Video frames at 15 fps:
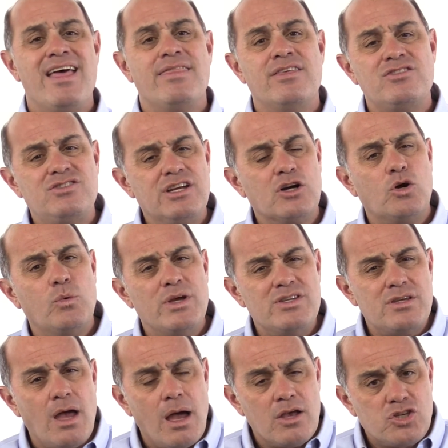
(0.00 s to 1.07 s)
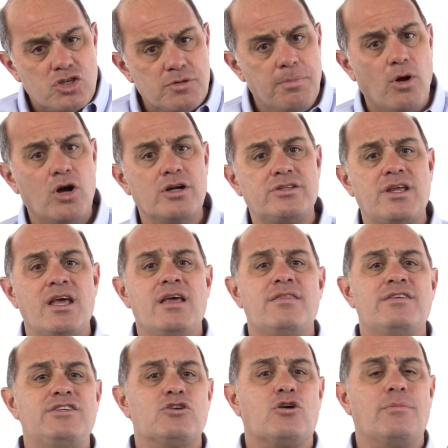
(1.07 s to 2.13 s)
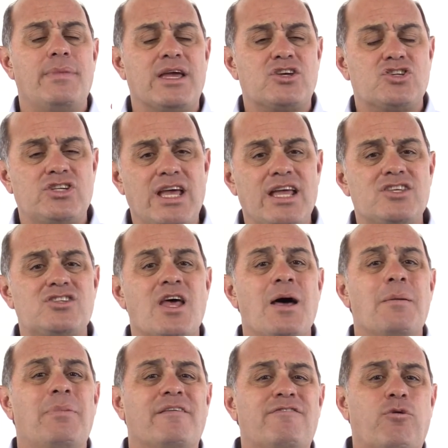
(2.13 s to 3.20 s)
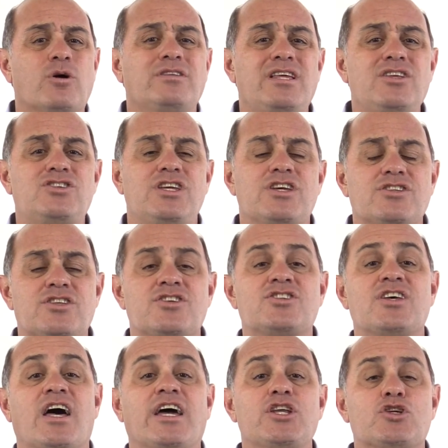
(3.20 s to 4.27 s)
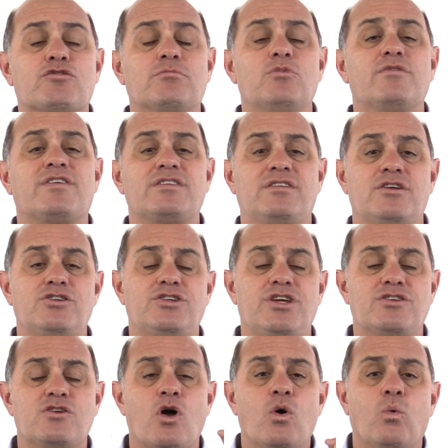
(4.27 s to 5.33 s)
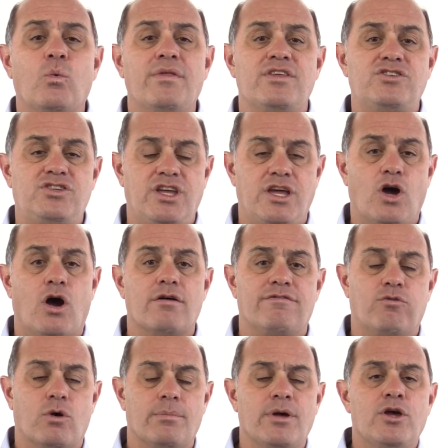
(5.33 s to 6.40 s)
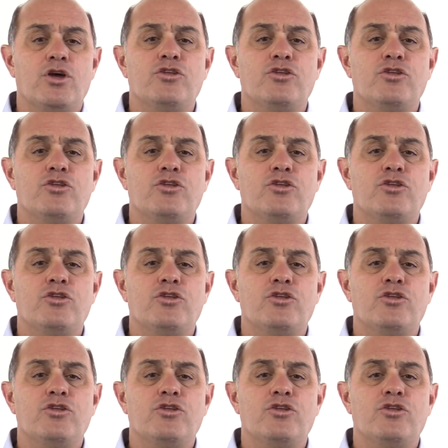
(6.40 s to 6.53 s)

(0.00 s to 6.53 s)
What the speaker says: The 0 is smart, the 0 makes sense, but 14c is designed to remove contingencies with a CR form.